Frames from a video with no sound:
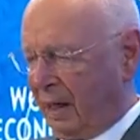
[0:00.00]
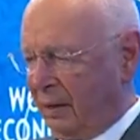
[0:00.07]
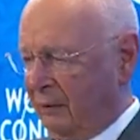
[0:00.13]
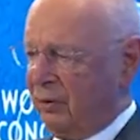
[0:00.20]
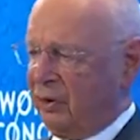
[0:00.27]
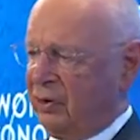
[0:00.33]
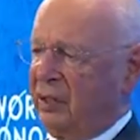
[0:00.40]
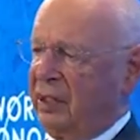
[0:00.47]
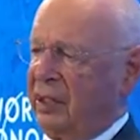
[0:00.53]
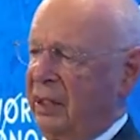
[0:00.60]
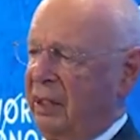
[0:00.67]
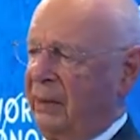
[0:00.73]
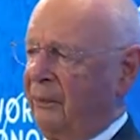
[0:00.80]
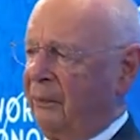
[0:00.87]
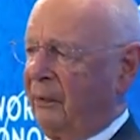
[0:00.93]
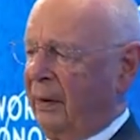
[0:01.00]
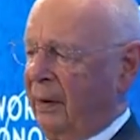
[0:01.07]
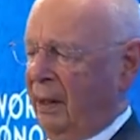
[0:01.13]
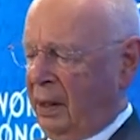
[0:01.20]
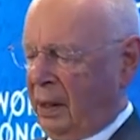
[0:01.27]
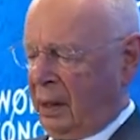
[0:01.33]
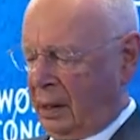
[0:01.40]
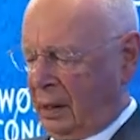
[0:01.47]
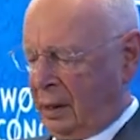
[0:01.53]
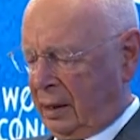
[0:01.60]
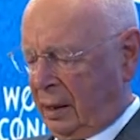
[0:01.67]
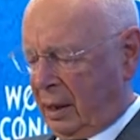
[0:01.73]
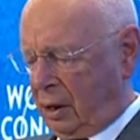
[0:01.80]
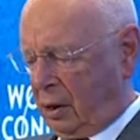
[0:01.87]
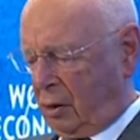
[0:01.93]
privacy. Uh,
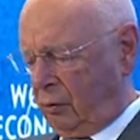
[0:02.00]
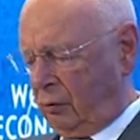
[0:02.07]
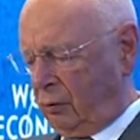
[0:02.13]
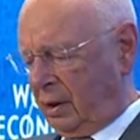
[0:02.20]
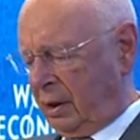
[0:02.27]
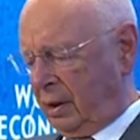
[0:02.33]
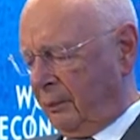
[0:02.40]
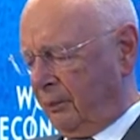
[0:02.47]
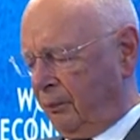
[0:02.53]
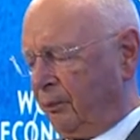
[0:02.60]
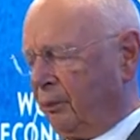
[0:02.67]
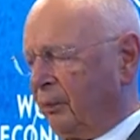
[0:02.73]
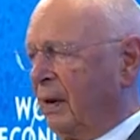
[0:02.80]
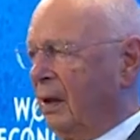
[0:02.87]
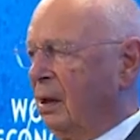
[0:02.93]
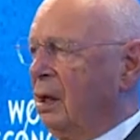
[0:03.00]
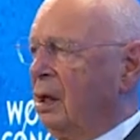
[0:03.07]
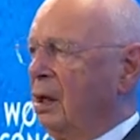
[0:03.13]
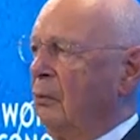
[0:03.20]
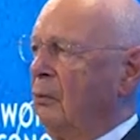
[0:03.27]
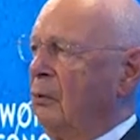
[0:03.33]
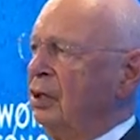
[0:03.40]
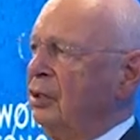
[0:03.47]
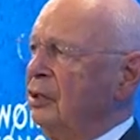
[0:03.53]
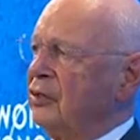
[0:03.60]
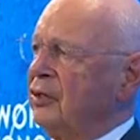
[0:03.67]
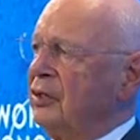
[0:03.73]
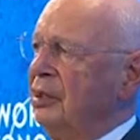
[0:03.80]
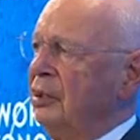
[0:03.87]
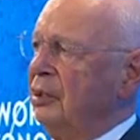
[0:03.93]
now, um, what
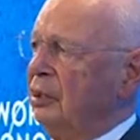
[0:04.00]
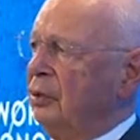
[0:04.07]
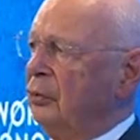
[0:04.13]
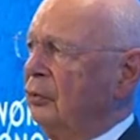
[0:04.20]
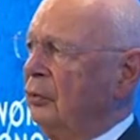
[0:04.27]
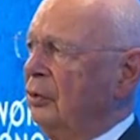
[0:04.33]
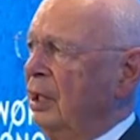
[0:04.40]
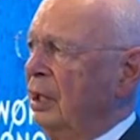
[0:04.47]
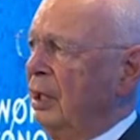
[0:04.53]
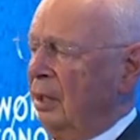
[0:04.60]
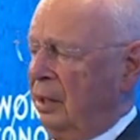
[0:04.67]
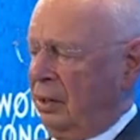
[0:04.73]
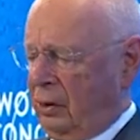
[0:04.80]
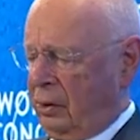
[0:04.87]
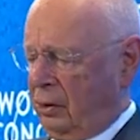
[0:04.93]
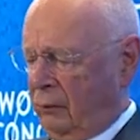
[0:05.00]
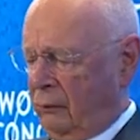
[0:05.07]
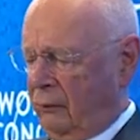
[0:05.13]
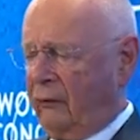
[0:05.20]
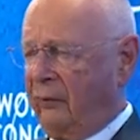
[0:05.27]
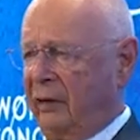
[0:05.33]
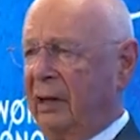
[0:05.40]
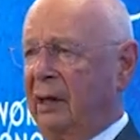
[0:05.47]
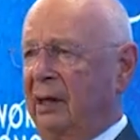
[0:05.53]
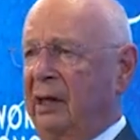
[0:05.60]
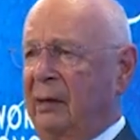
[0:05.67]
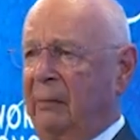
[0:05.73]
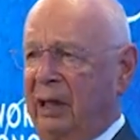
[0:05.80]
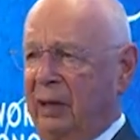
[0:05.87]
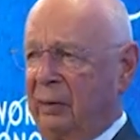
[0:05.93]
is needed today, you
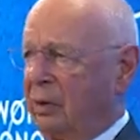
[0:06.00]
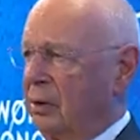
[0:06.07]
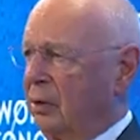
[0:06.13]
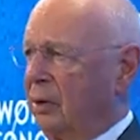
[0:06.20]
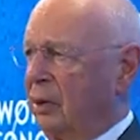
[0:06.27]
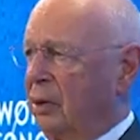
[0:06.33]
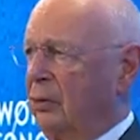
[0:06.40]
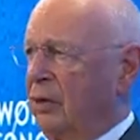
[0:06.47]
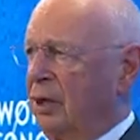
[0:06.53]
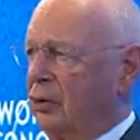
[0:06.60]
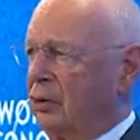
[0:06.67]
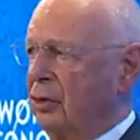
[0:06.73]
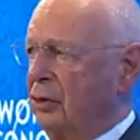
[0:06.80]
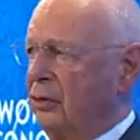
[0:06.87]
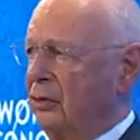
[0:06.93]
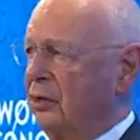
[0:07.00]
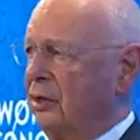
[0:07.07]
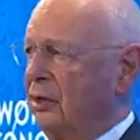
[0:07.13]
feel? I mean, regulation is